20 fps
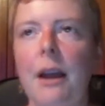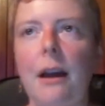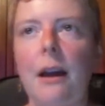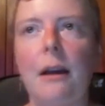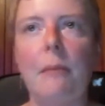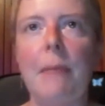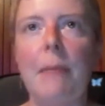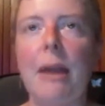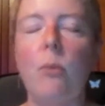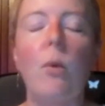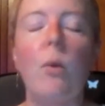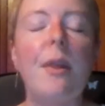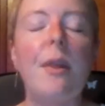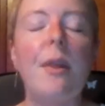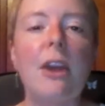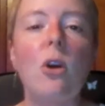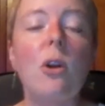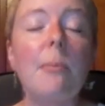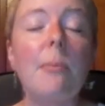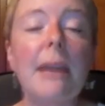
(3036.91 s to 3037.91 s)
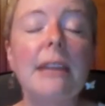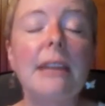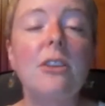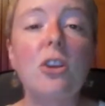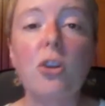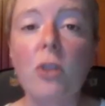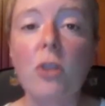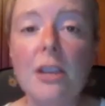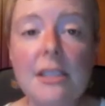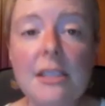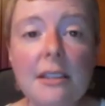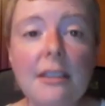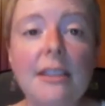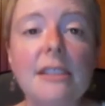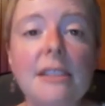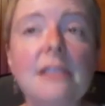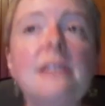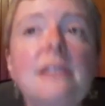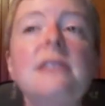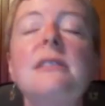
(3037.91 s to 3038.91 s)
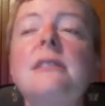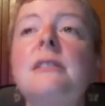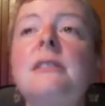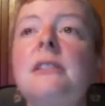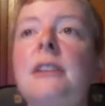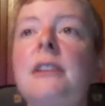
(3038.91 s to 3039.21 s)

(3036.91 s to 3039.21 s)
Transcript: Um, and when they go to make their chrysalis,